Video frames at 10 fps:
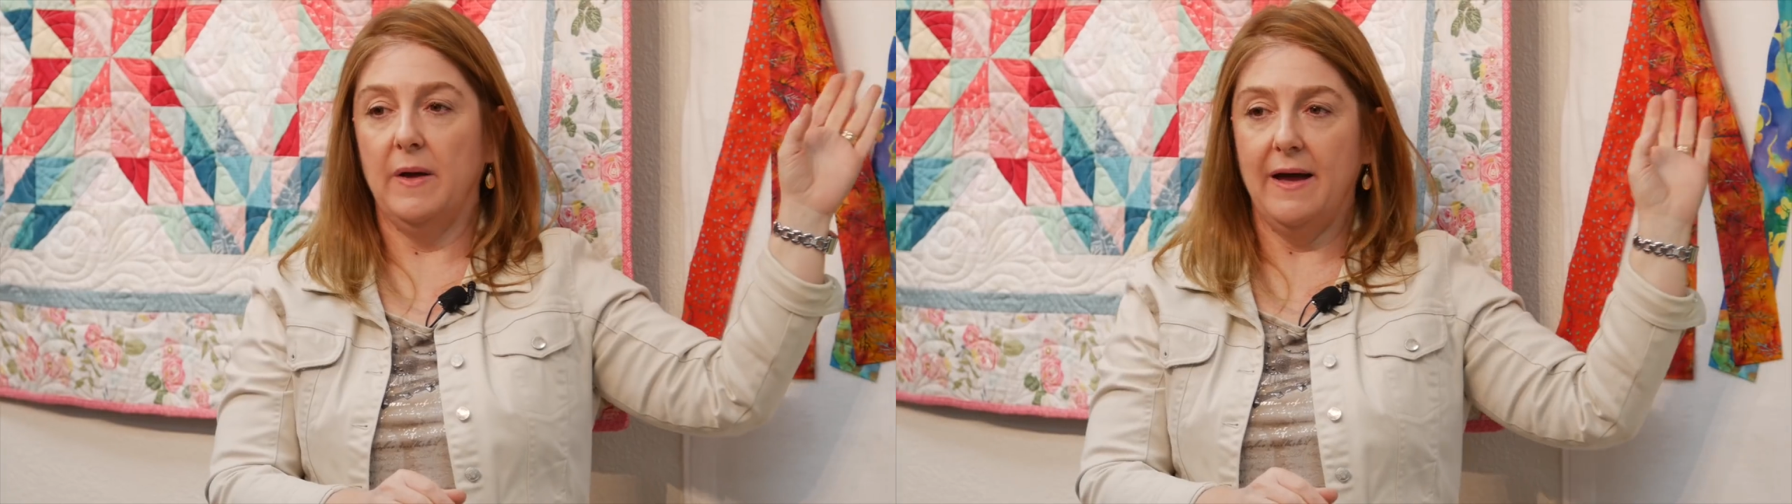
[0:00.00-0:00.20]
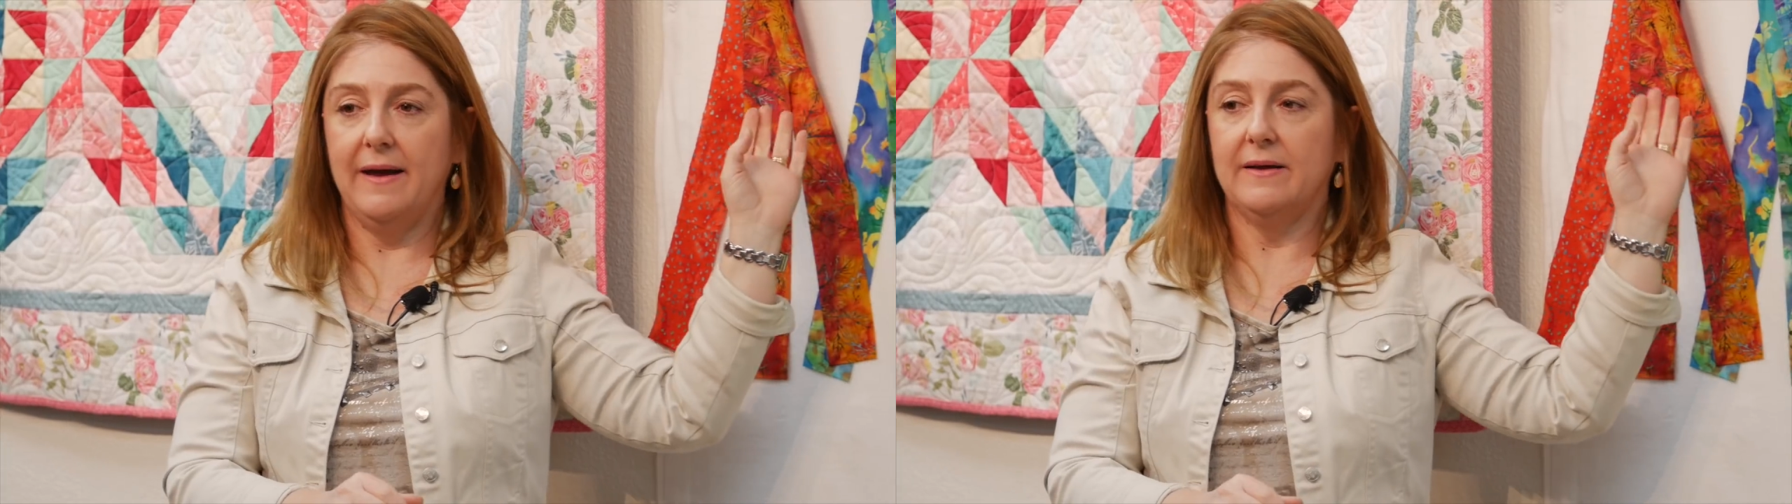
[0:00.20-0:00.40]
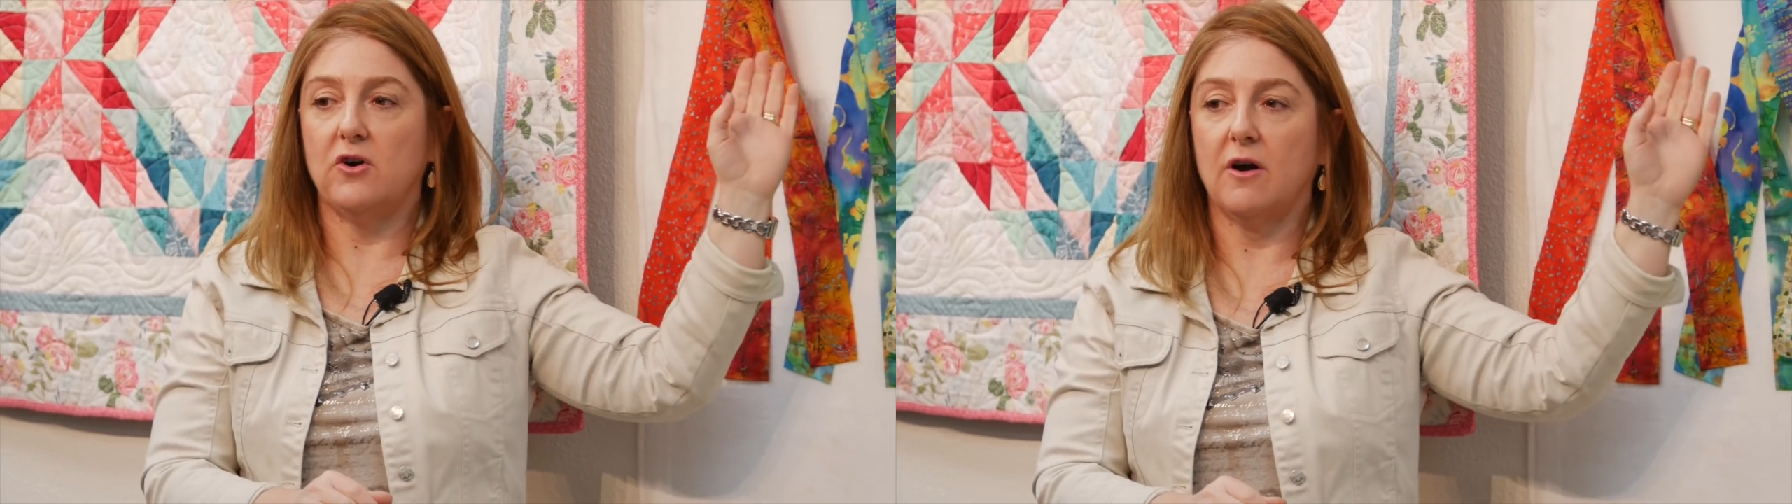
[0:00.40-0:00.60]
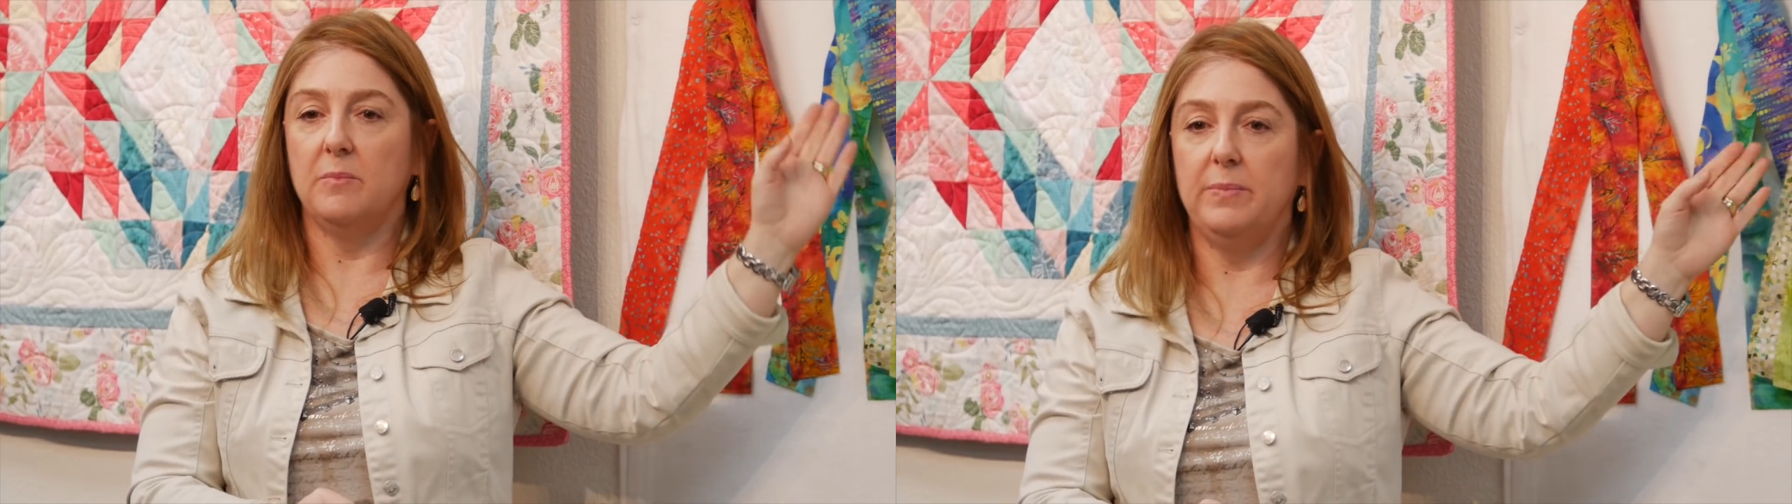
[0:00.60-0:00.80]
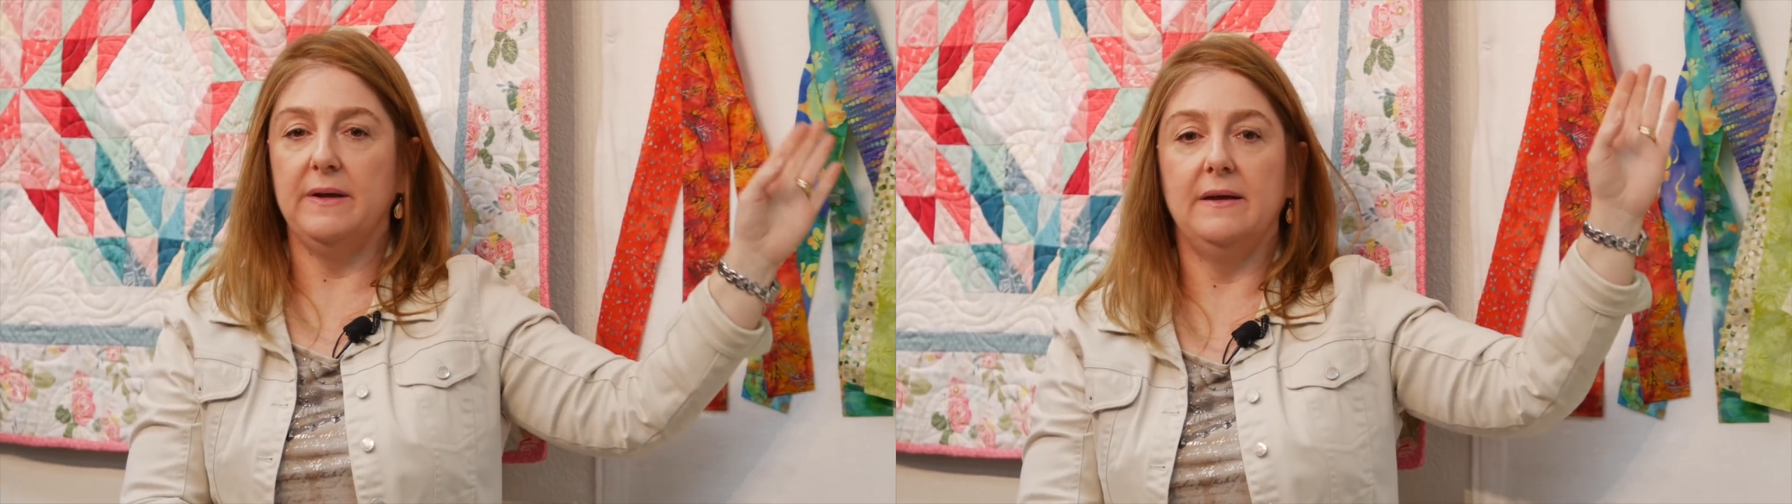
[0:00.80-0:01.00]
A, a dark
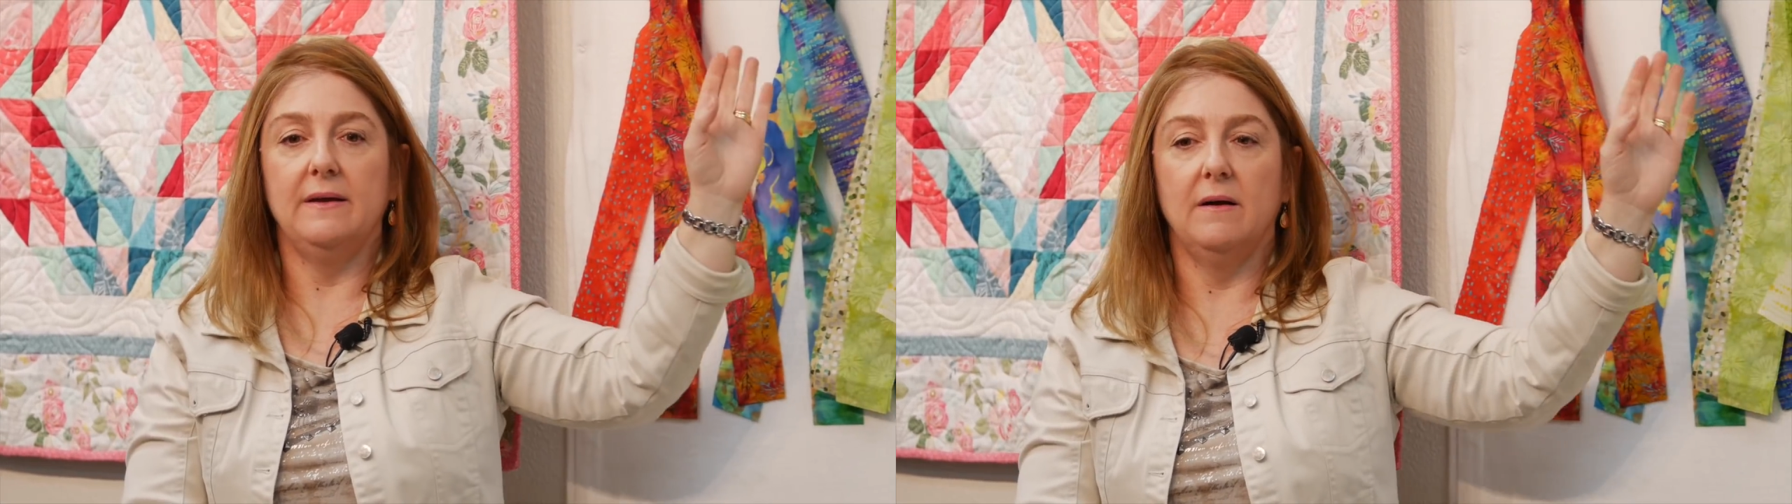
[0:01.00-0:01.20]
B,